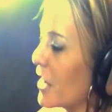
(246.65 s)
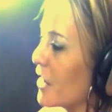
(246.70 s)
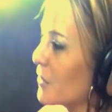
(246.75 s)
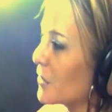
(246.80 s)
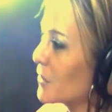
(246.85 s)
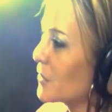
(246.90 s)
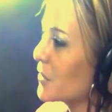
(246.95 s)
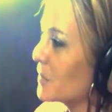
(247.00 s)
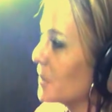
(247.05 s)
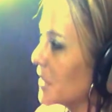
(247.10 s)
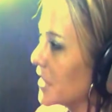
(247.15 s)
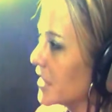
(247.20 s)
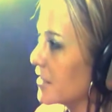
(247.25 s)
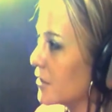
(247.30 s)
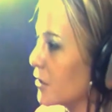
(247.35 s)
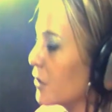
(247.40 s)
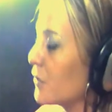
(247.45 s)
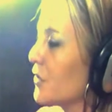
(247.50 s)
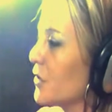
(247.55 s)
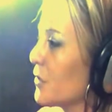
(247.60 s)
how it would
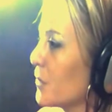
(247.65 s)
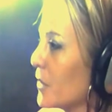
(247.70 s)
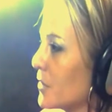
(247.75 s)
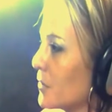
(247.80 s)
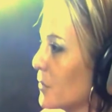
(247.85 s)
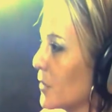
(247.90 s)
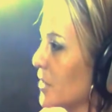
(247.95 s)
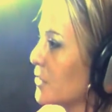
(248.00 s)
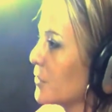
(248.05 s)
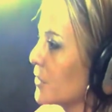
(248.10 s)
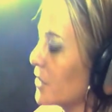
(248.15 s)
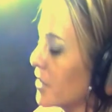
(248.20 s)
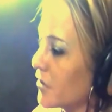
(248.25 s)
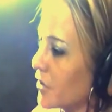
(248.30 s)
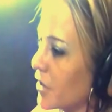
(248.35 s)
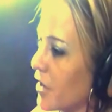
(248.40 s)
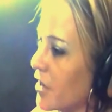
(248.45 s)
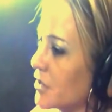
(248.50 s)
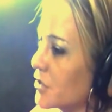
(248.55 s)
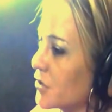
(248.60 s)
be, if you went to
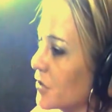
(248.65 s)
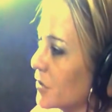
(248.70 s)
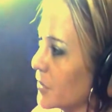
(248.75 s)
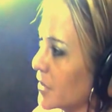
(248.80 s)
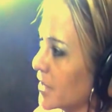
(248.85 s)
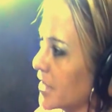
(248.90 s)
another country.